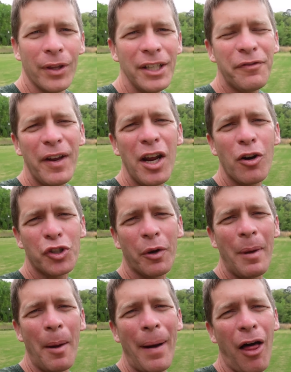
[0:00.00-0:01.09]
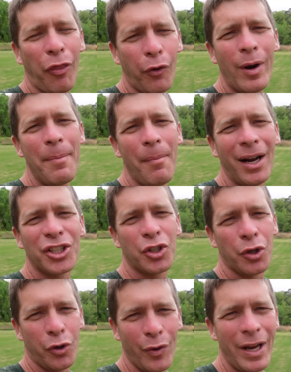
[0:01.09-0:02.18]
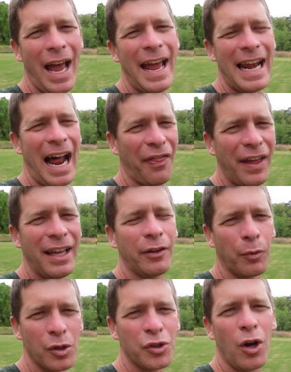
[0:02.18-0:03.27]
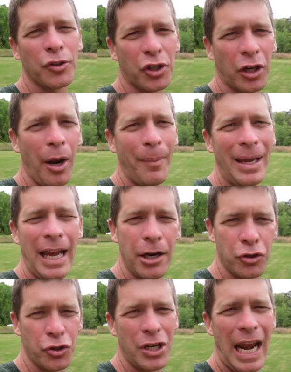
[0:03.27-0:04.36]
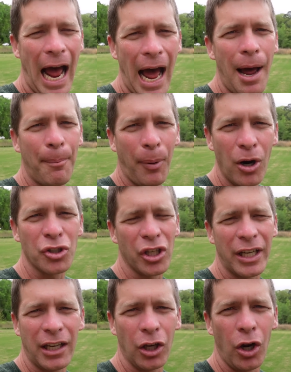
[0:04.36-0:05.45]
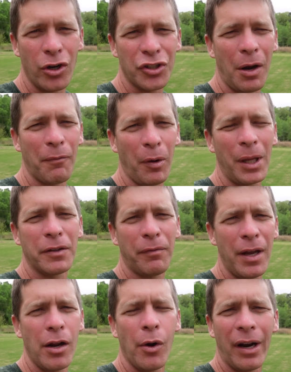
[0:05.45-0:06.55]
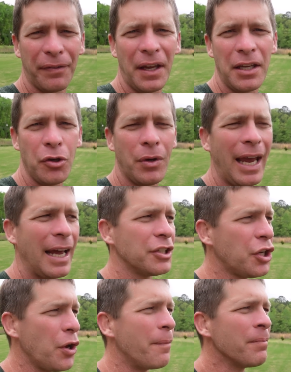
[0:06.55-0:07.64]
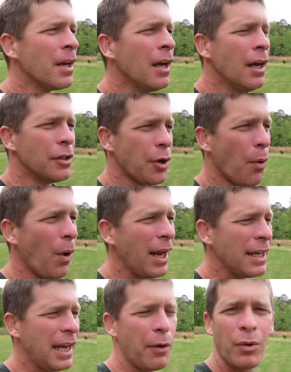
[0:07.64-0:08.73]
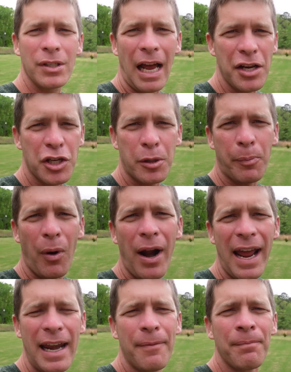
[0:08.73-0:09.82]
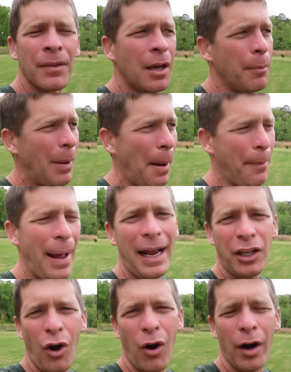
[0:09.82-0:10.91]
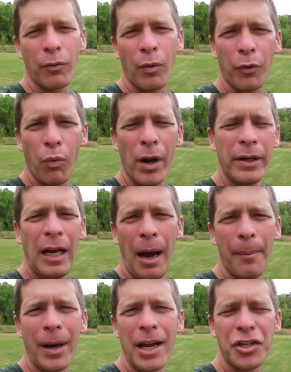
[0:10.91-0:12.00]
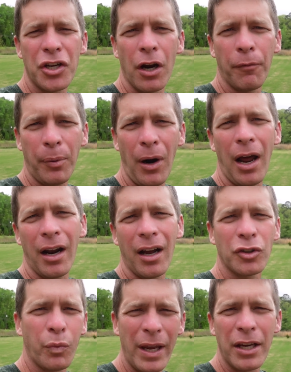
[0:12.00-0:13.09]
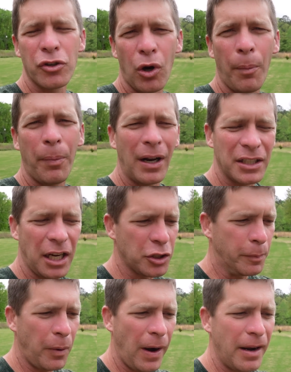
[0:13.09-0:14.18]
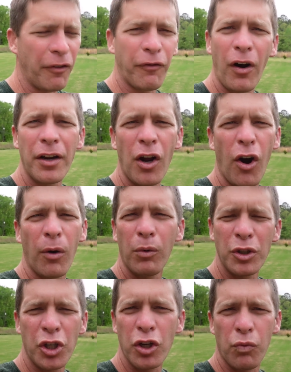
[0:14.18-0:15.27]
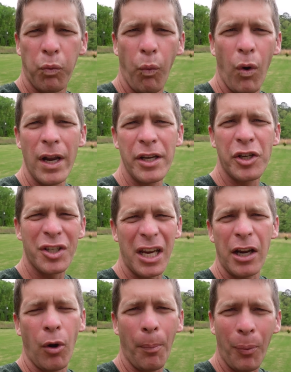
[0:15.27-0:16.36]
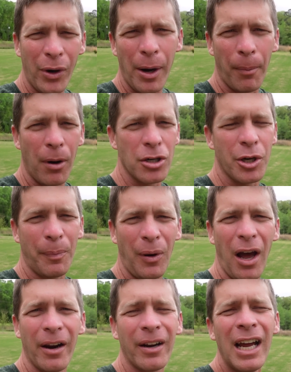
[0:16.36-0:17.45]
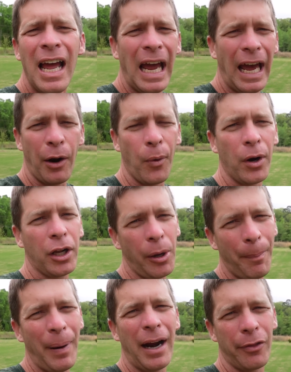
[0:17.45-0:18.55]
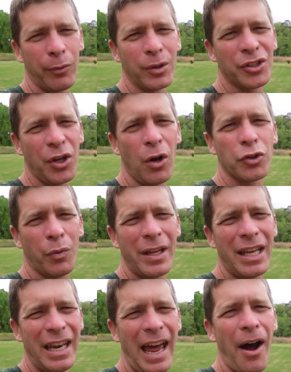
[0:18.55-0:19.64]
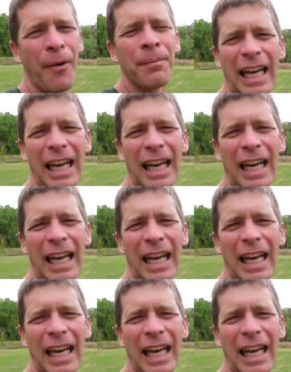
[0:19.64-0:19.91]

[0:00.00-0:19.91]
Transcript: Well, this video took me about three months to create, and I think the results are gonna be interested. I personally can learn something from this video, and I think you can too. So what I did was I sprayed my backyard with one combination of products, weed control products. I sprayed the front yard with just one single pre-emergent product, and I wanna compare the results with you now.